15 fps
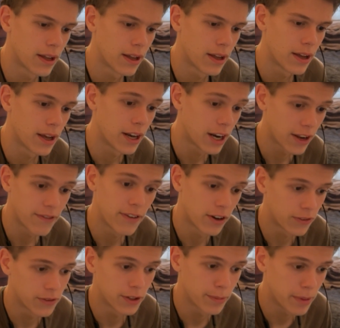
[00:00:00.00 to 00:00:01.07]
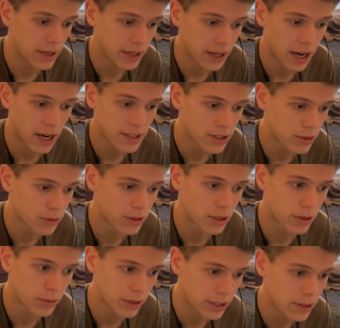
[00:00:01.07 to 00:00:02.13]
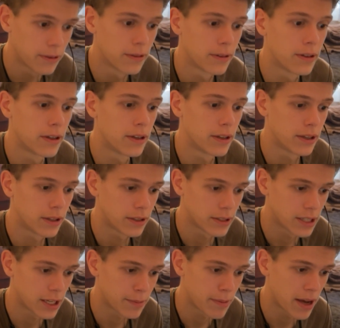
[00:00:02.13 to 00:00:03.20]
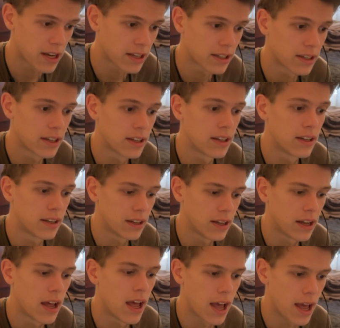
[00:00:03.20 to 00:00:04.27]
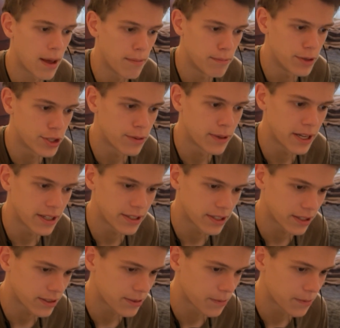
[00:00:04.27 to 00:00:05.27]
And I fell for the bait. I took with the queen, take back, and bishop to a6.